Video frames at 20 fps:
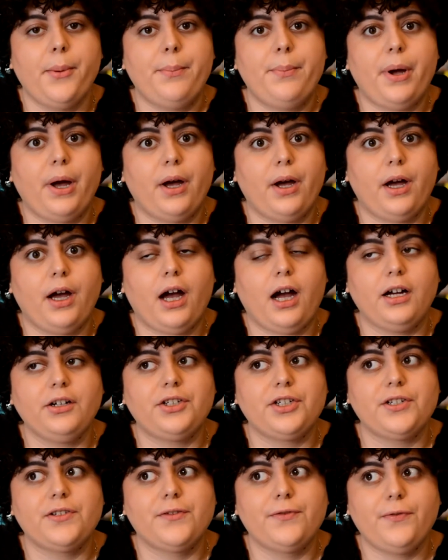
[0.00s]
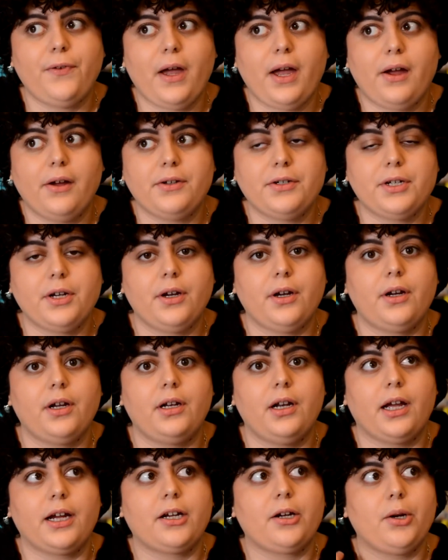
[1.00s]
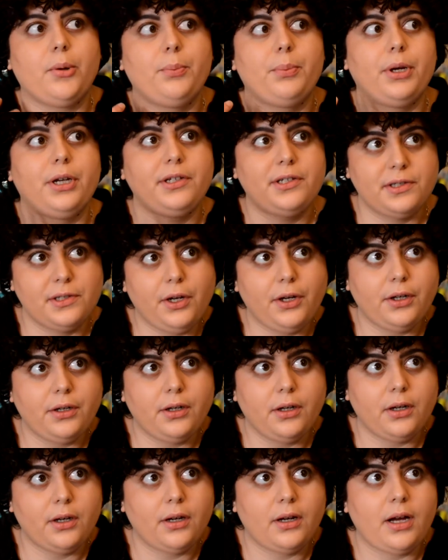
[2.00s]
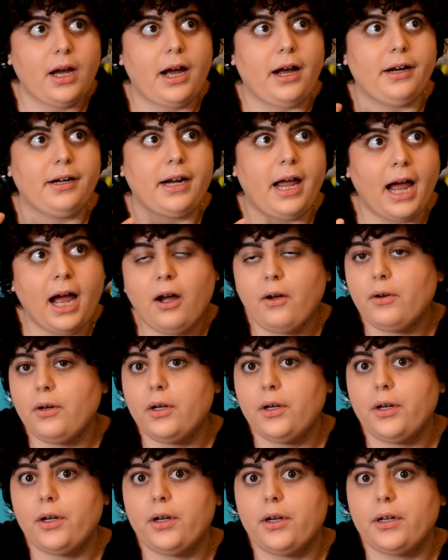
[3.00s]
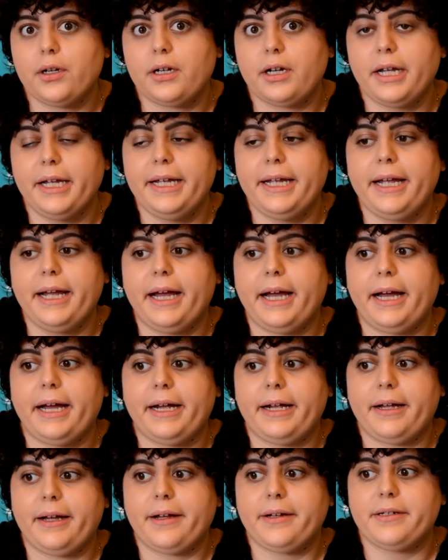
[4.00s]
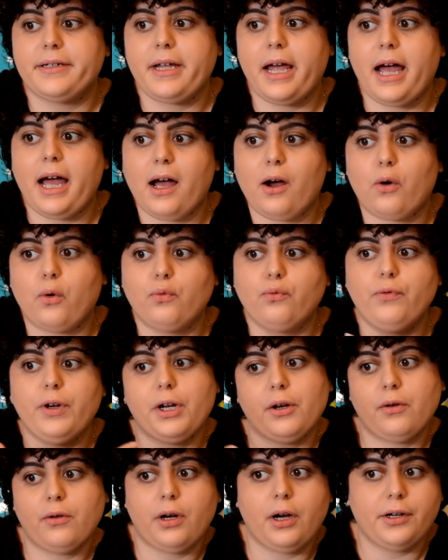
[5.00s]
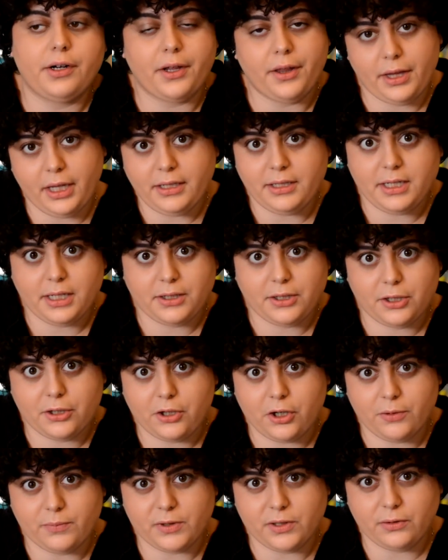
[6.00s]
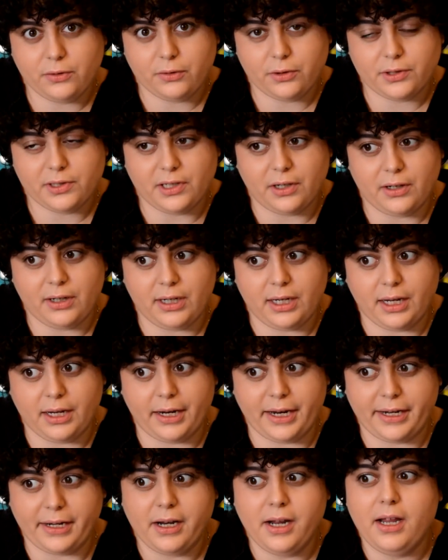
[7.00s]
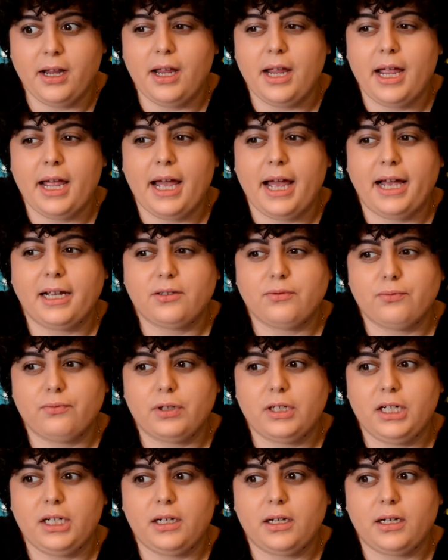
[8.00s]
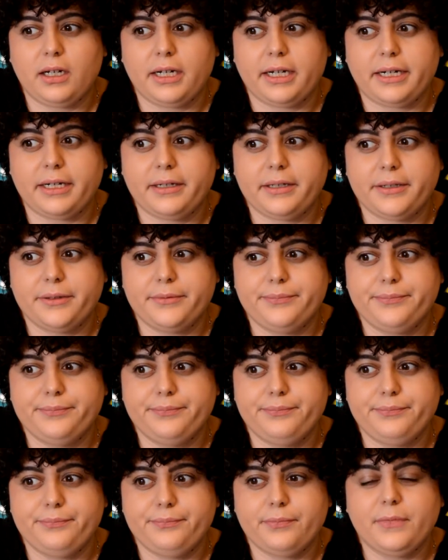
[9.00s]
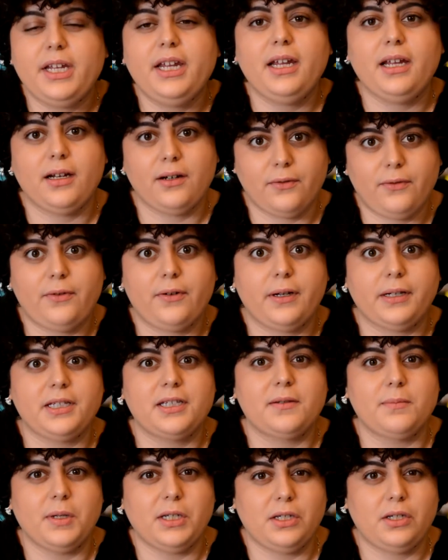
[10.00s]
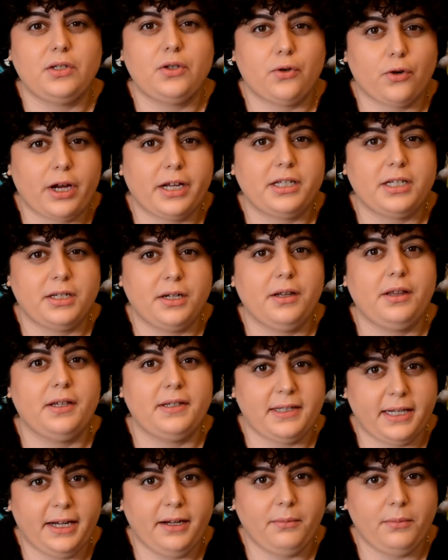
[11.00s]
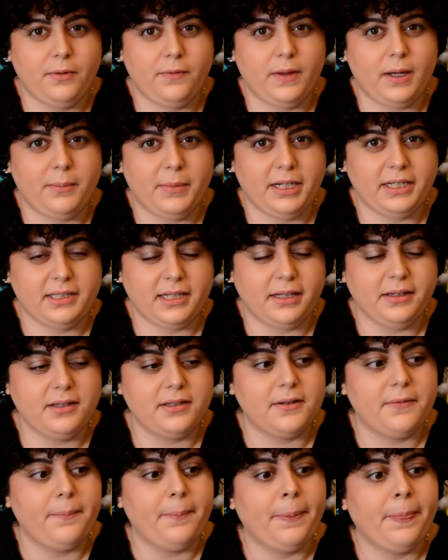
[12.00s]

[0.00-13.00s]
but I just found her like persona and outlook and how real and authentic she comes across online has really like influenced me to try to do the same, if that makes sense